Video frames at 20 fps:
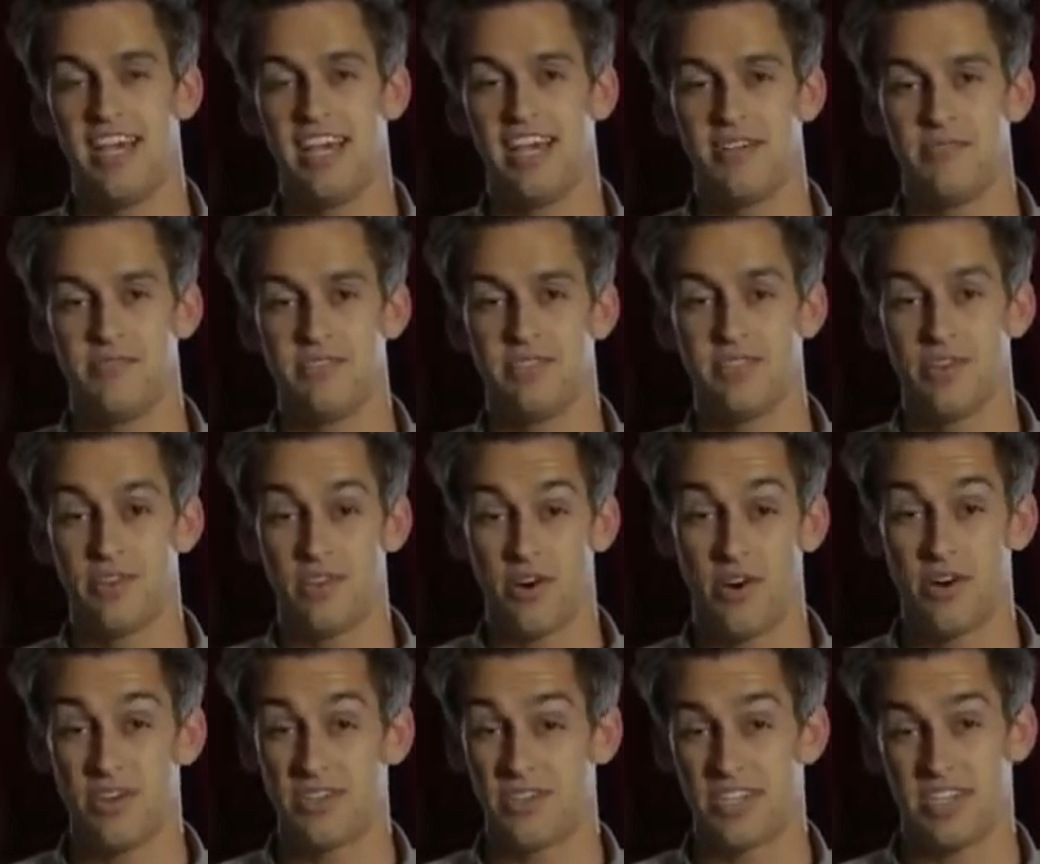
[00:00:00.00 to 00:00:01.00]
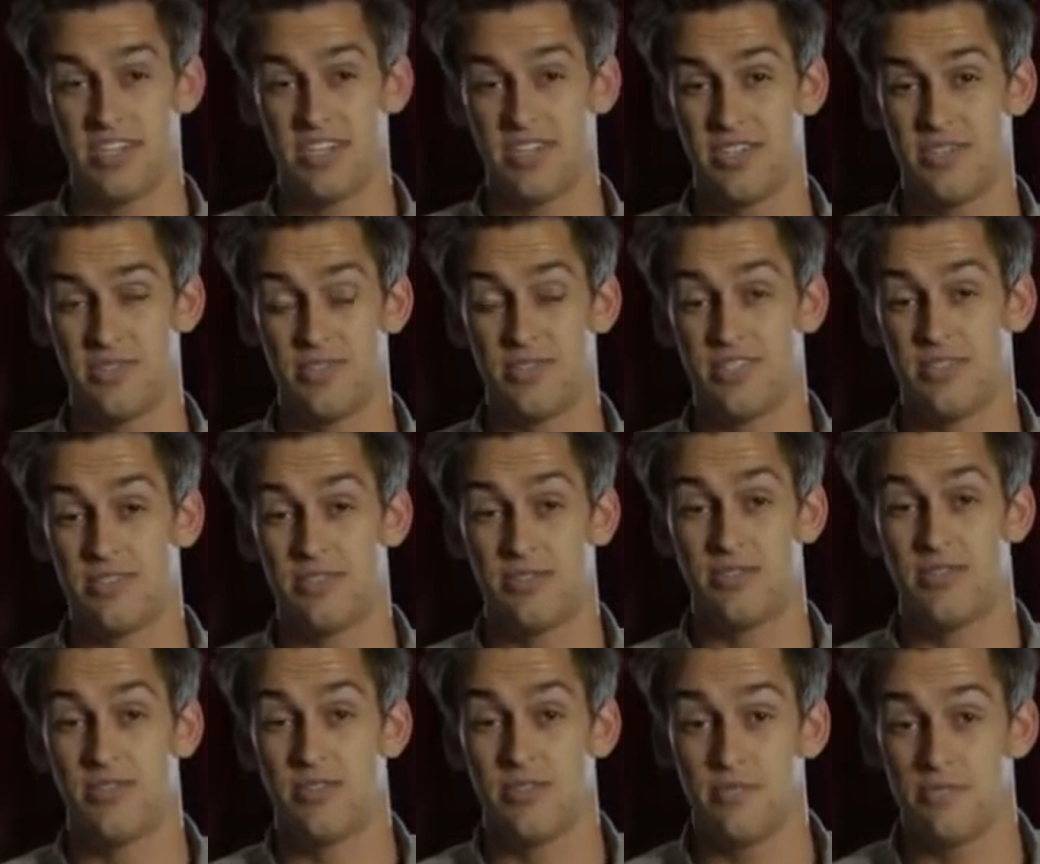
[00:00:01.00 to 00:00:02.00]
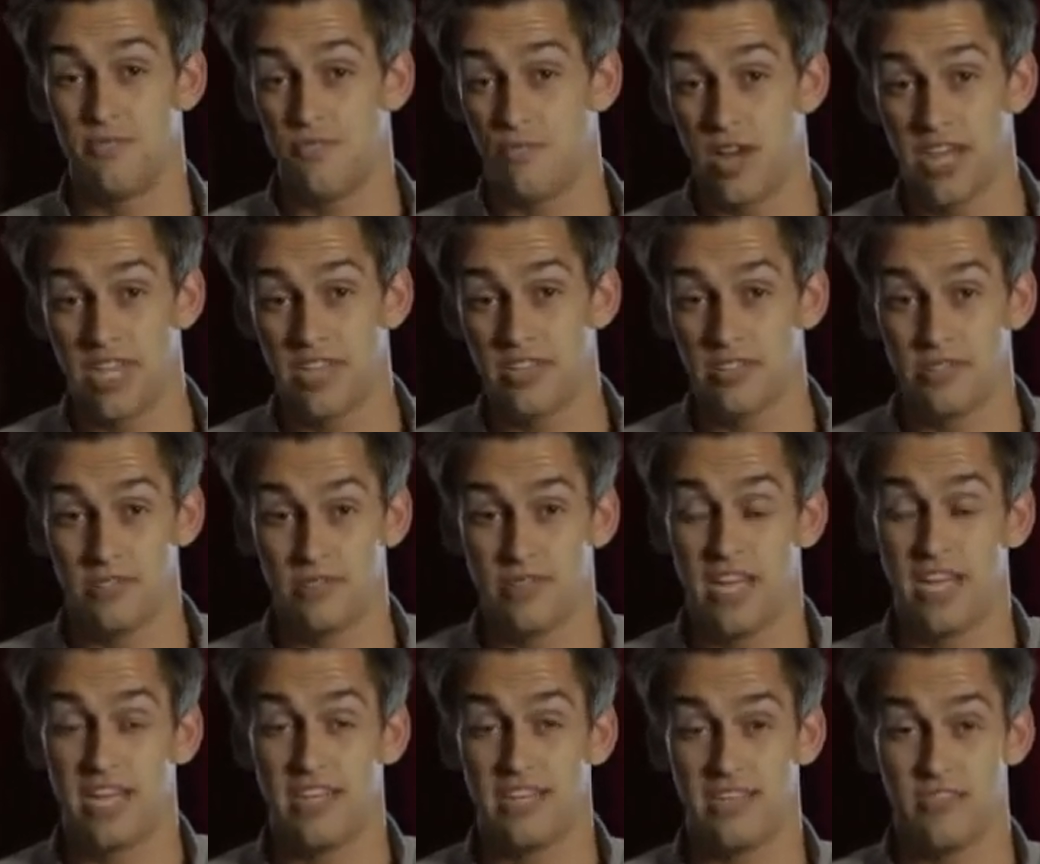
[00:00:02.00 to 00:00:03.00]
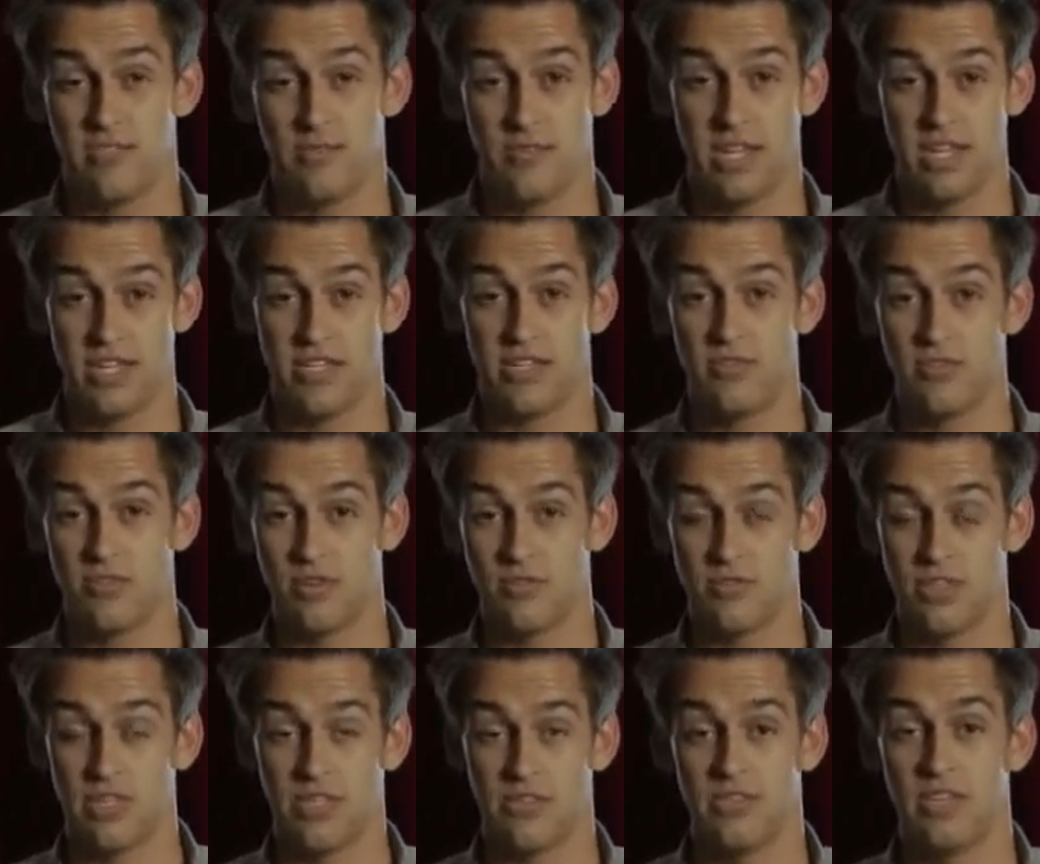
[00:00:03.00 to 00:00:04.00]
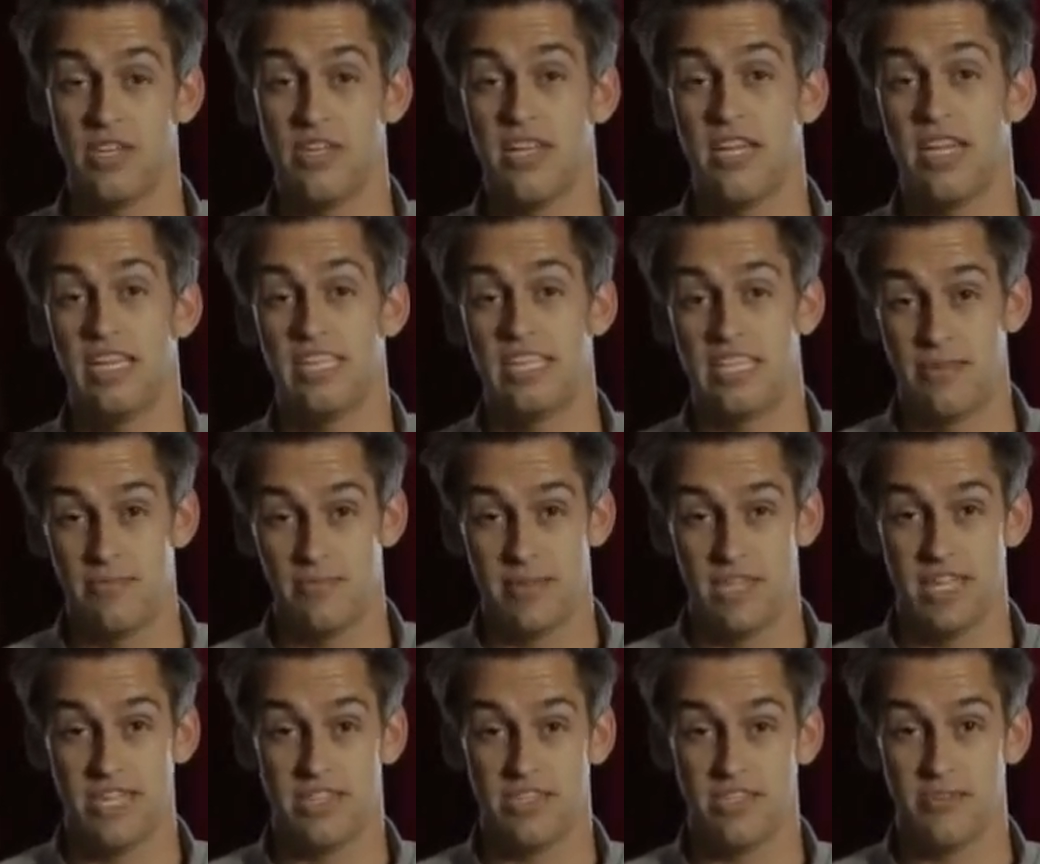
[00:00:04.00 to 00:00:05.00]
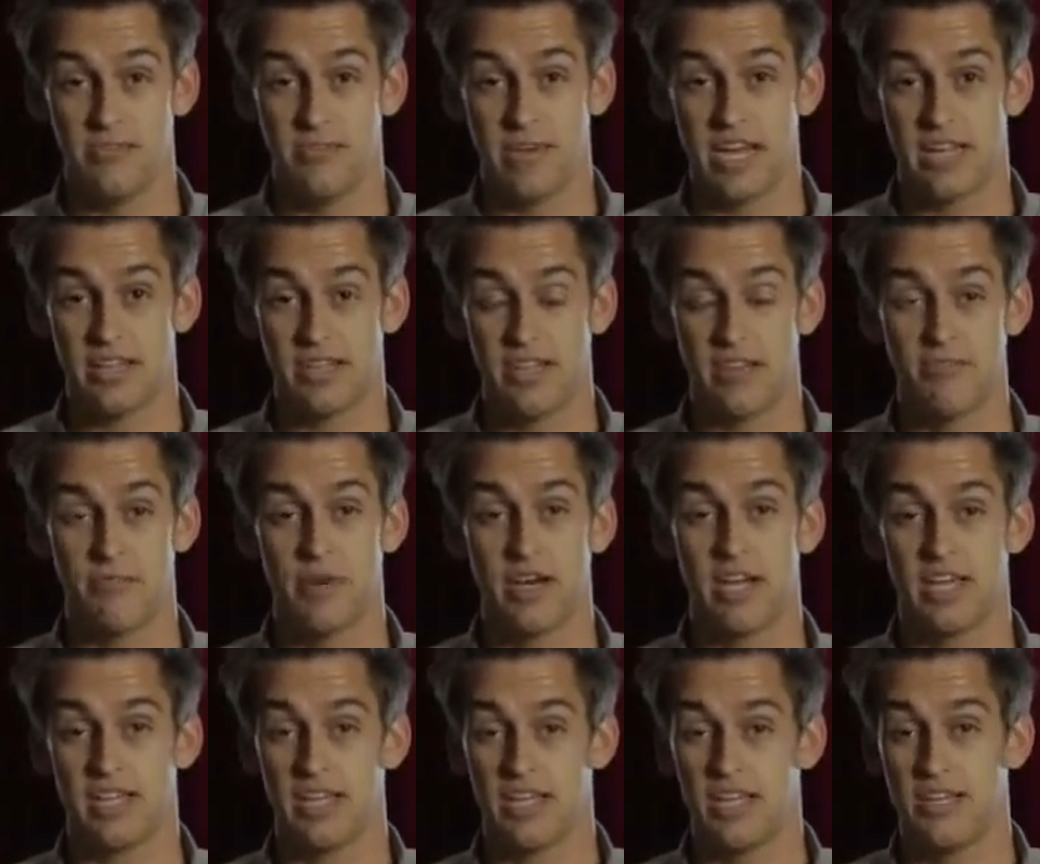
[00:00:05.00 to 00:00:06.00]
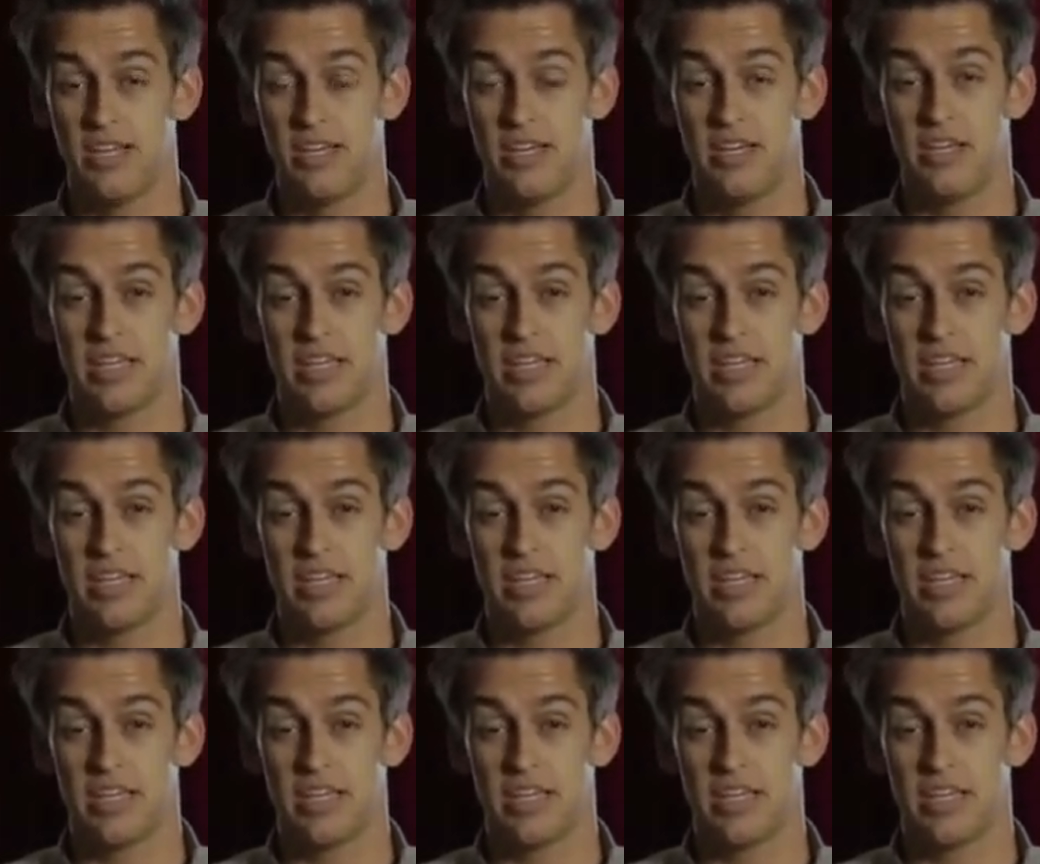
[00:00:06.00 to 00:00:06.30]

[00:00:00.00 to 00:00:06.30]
And so all you're gonna do is the regular vanish the way you normally do it, dip it into your back left pocket,